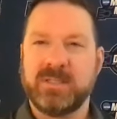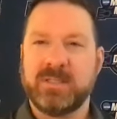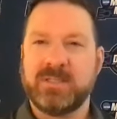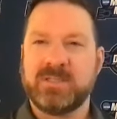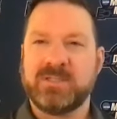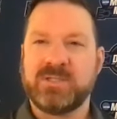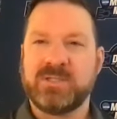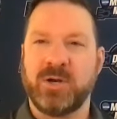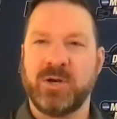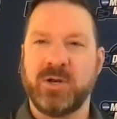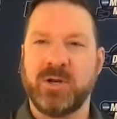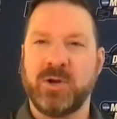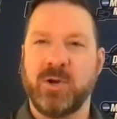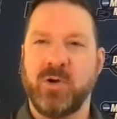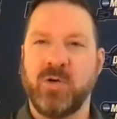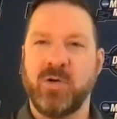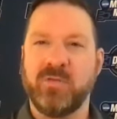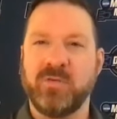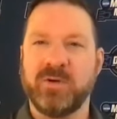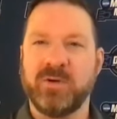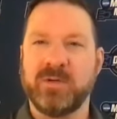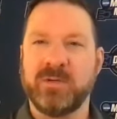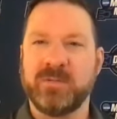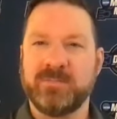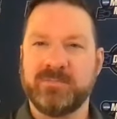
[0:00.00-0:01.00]
turn it
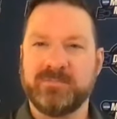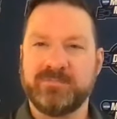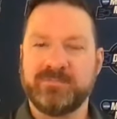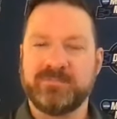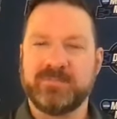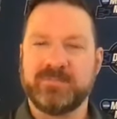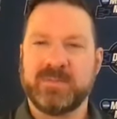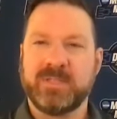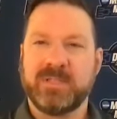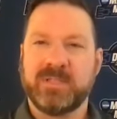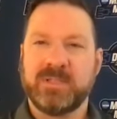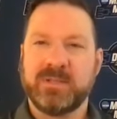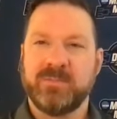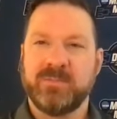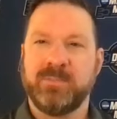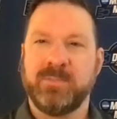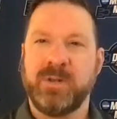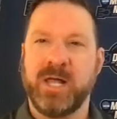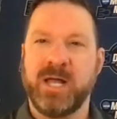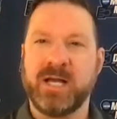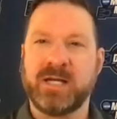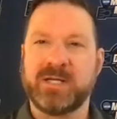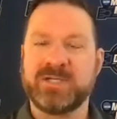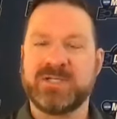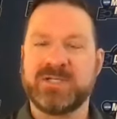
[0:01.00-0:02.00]
over,
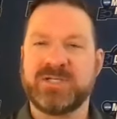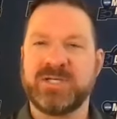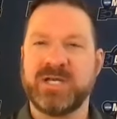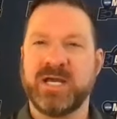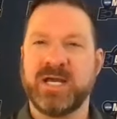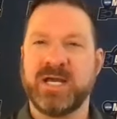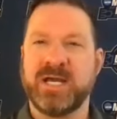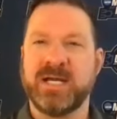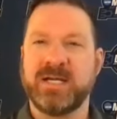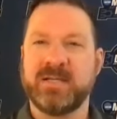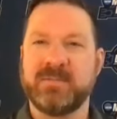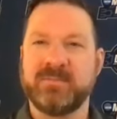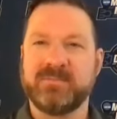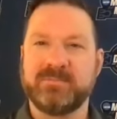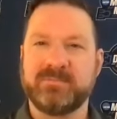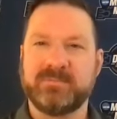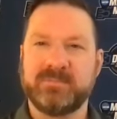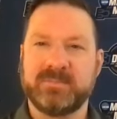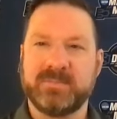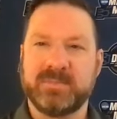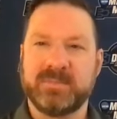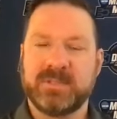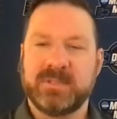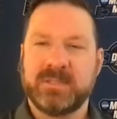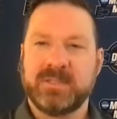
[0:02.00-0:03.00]
block a shot,
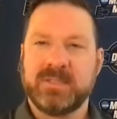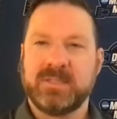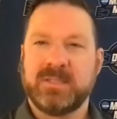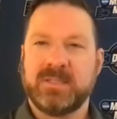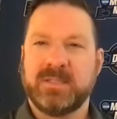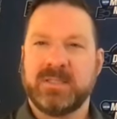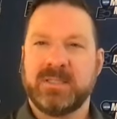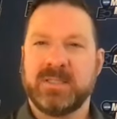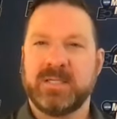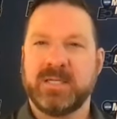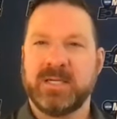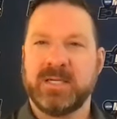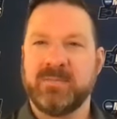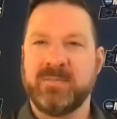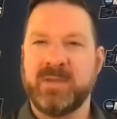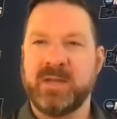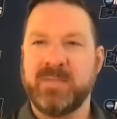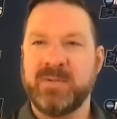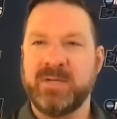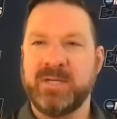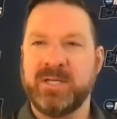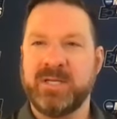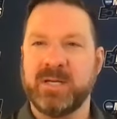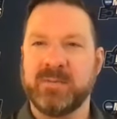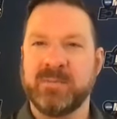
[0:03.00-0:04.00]

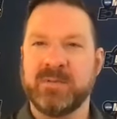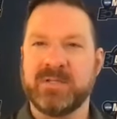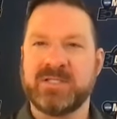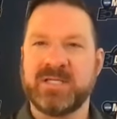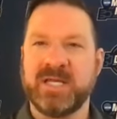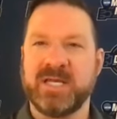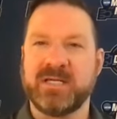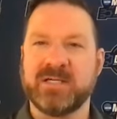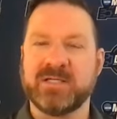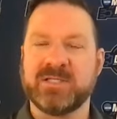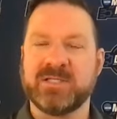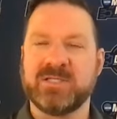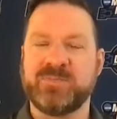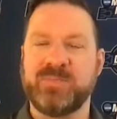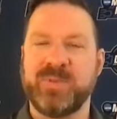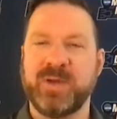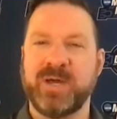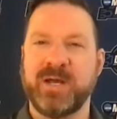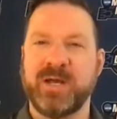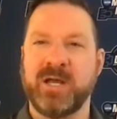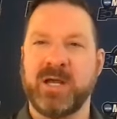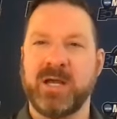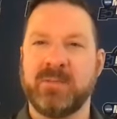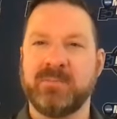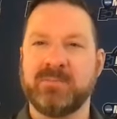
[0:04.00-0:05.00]
maybe get them to take a
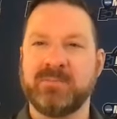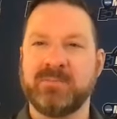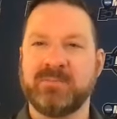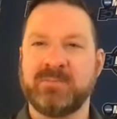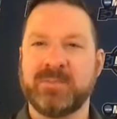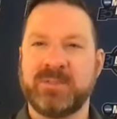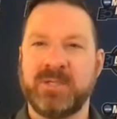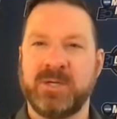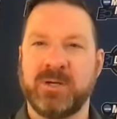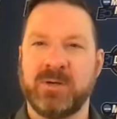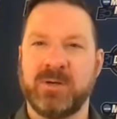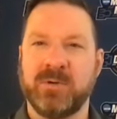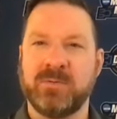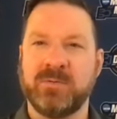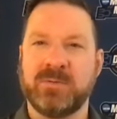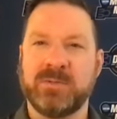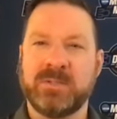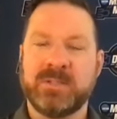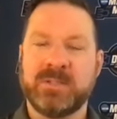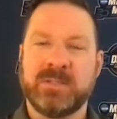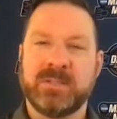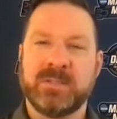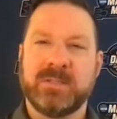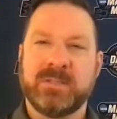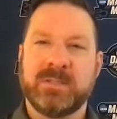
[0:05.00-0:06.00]
sped up, you know,
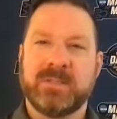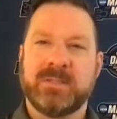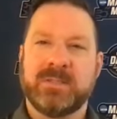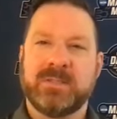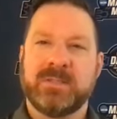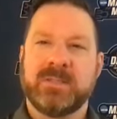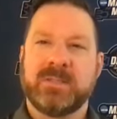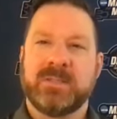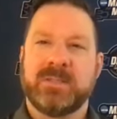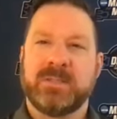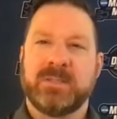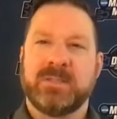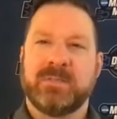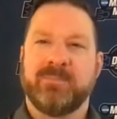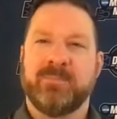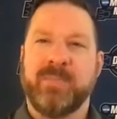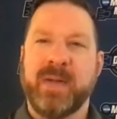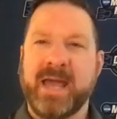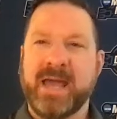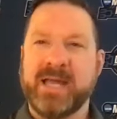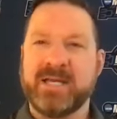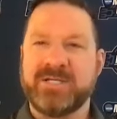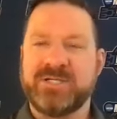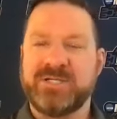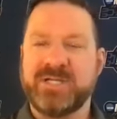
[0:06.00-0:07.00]

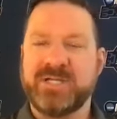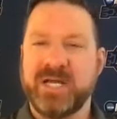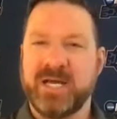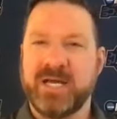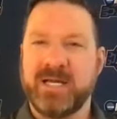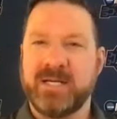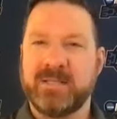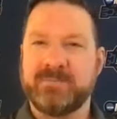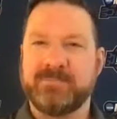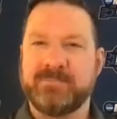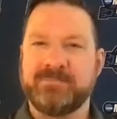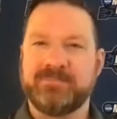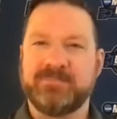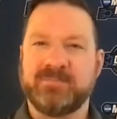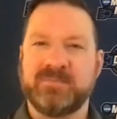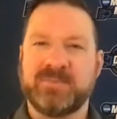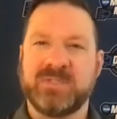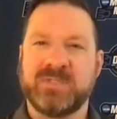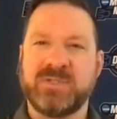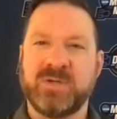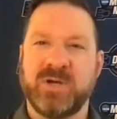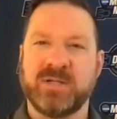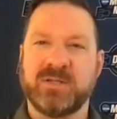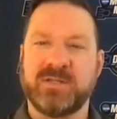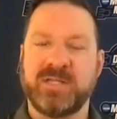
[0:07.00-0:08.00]
bad shot. And
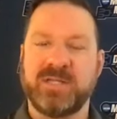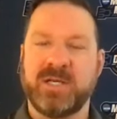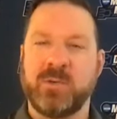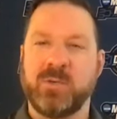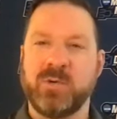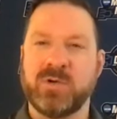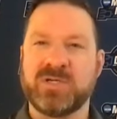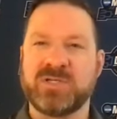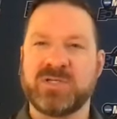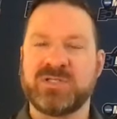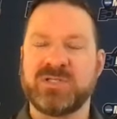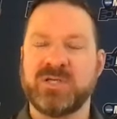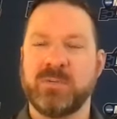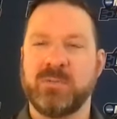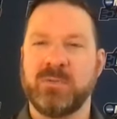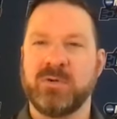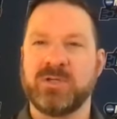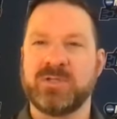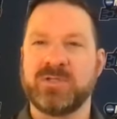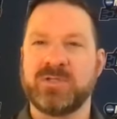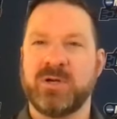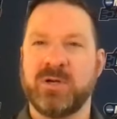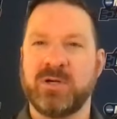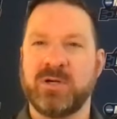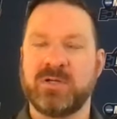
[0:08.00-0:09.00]
so I think we're similar
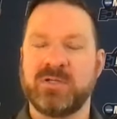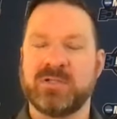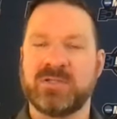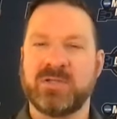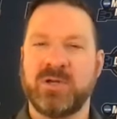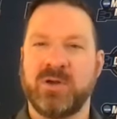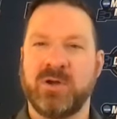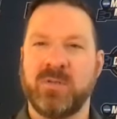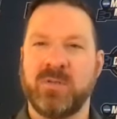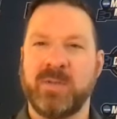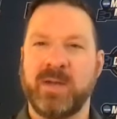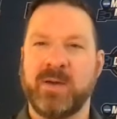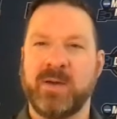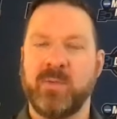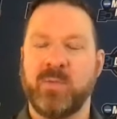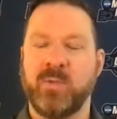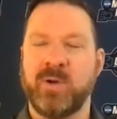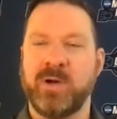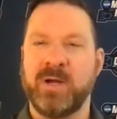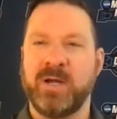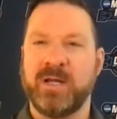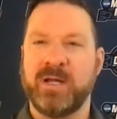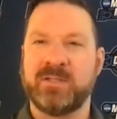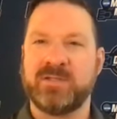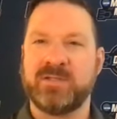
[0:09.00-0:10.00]
to Arkansas in that
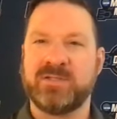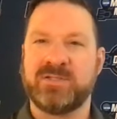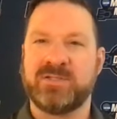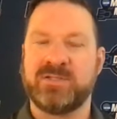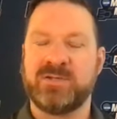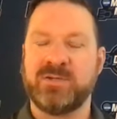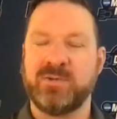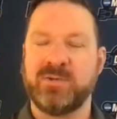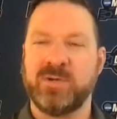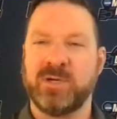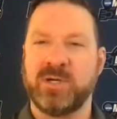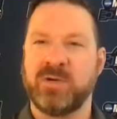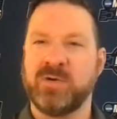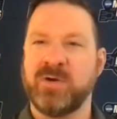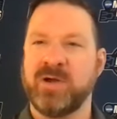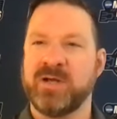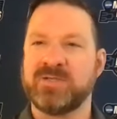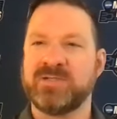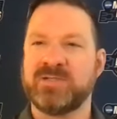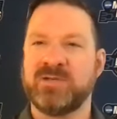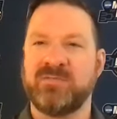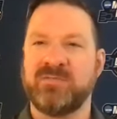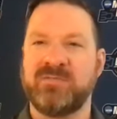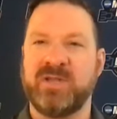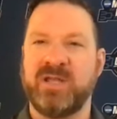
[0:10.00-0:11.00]
way. It's two
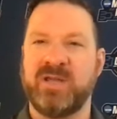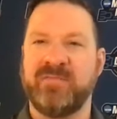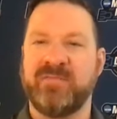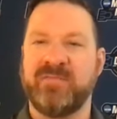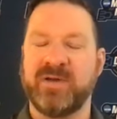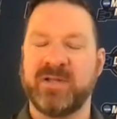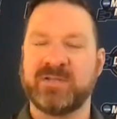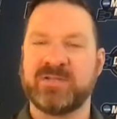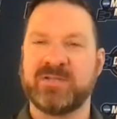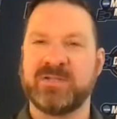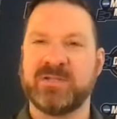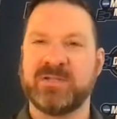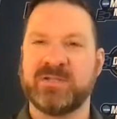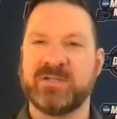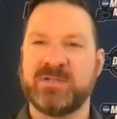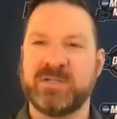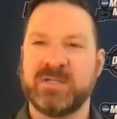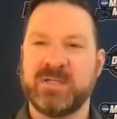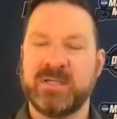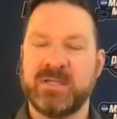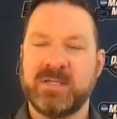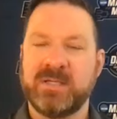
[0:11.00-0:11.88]
aggressive defenses.